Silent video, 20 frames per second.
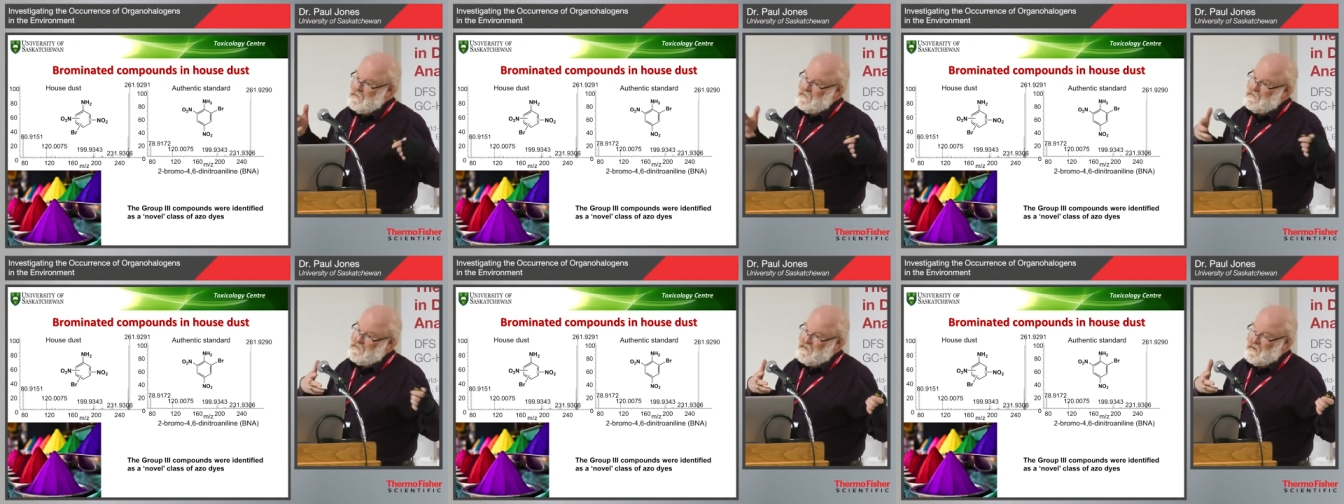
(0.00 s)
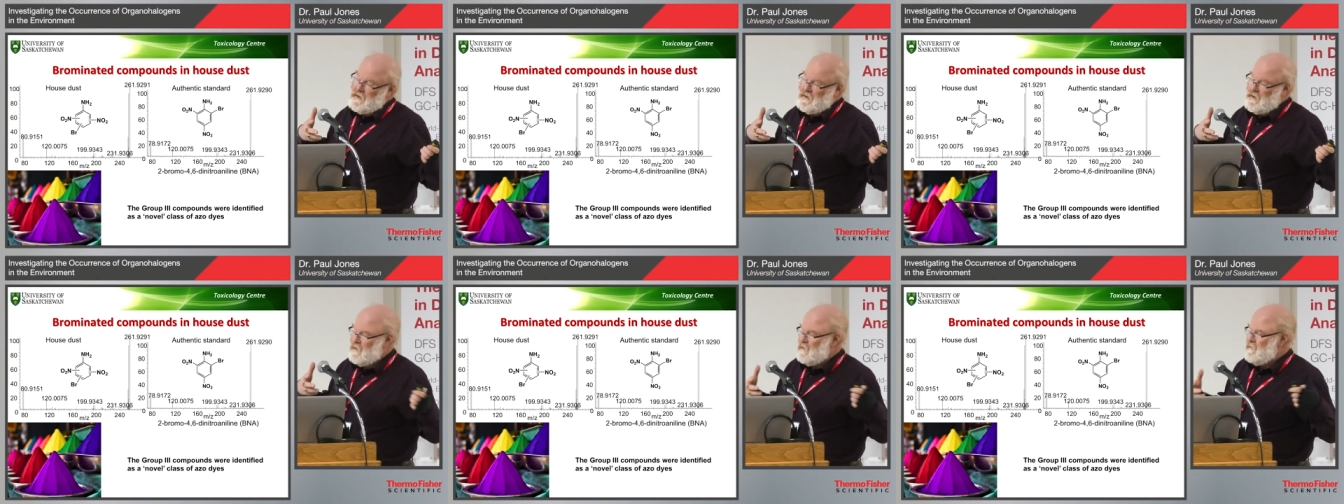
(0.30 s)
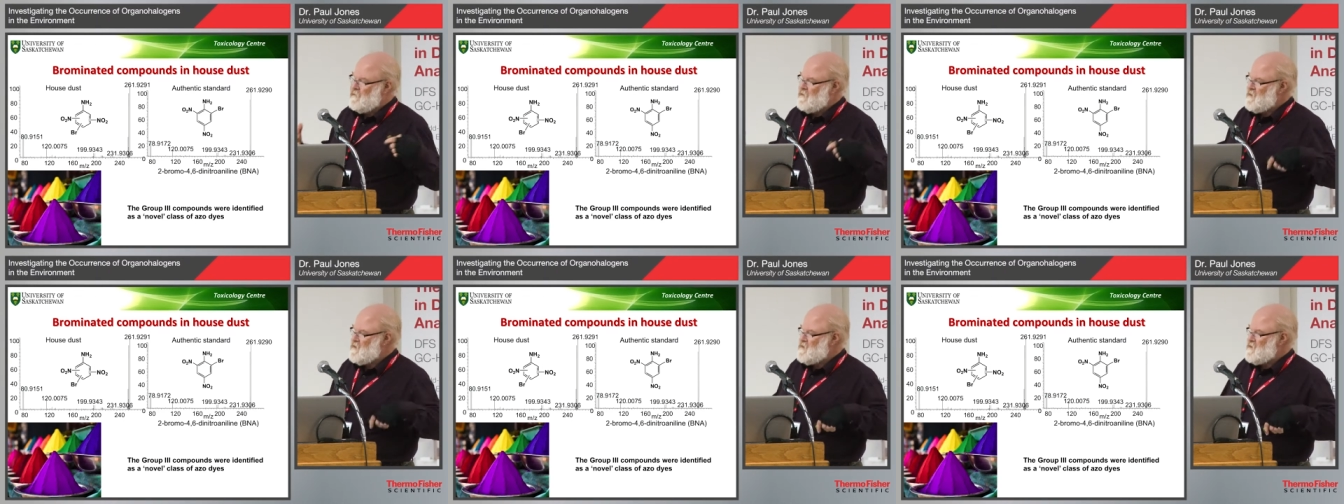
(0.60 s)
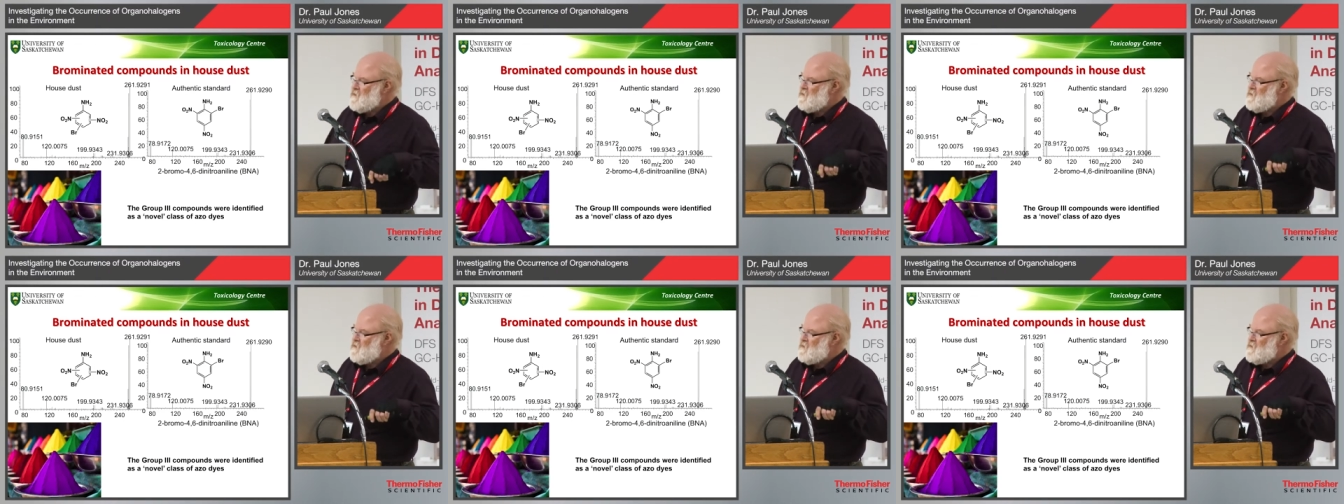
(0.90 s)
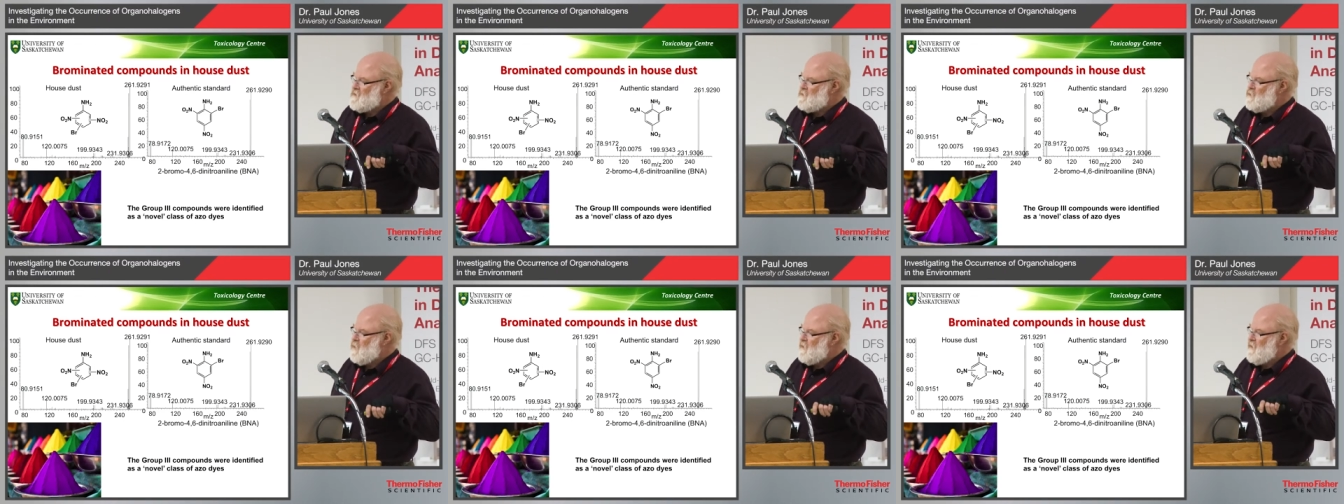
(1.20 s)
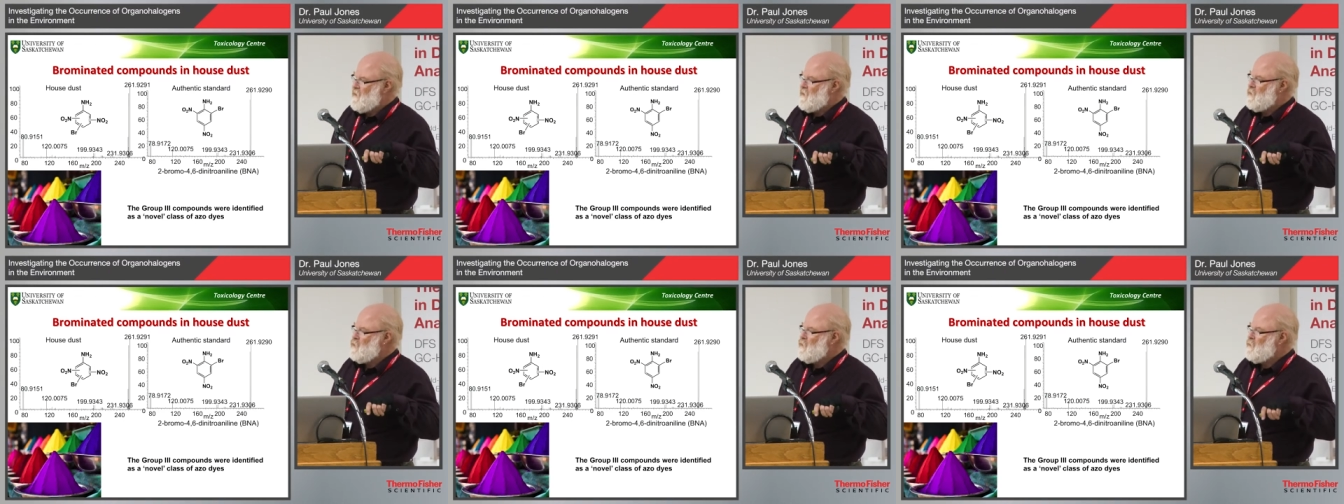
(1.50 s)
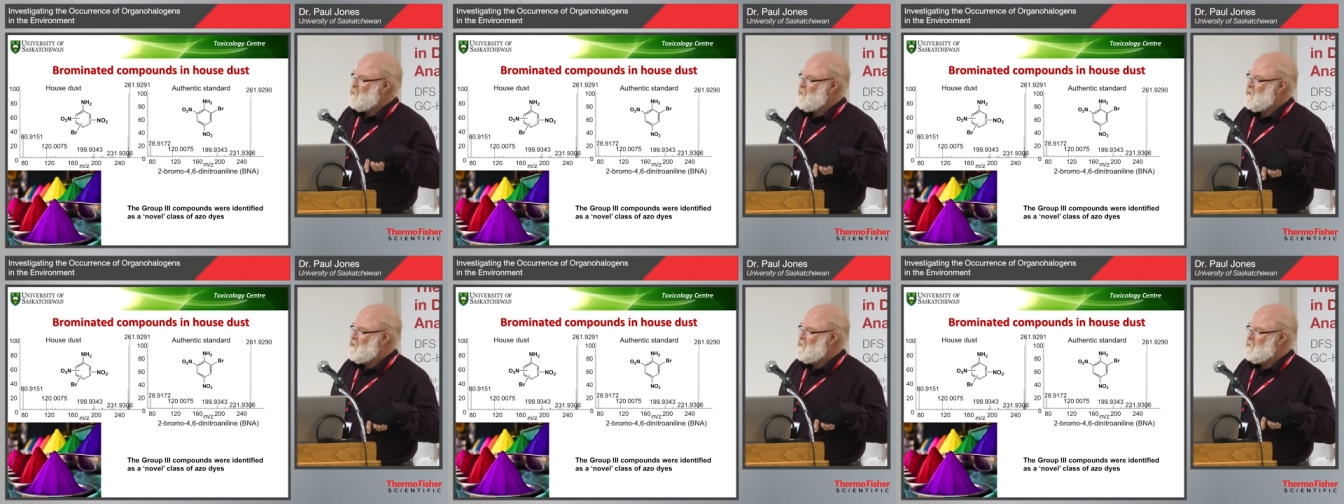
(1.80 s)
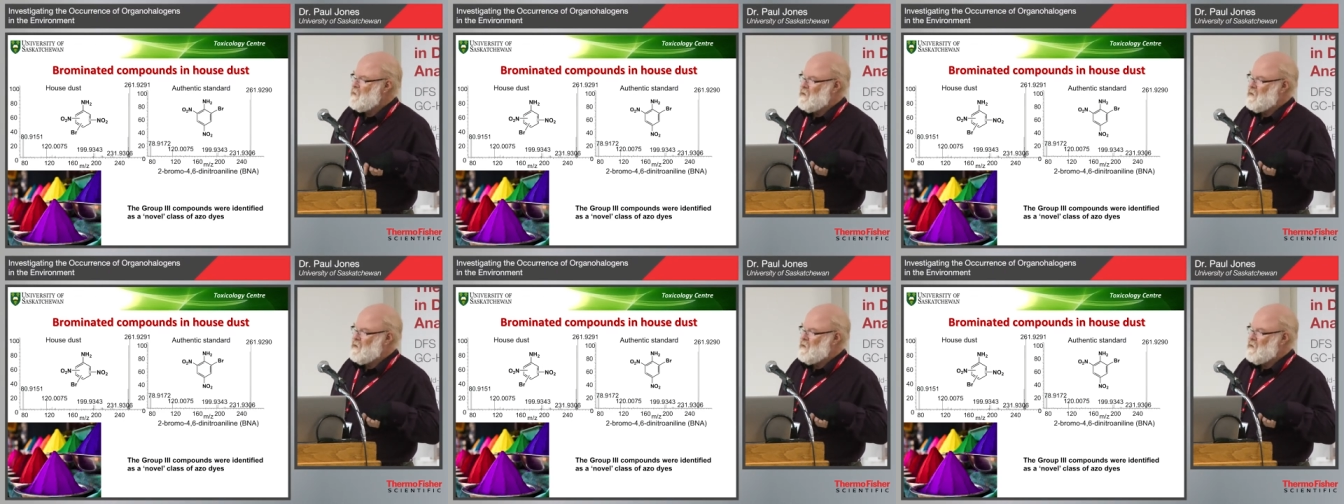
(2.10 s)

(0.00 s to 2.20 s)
fairly obvious that this is what they would be,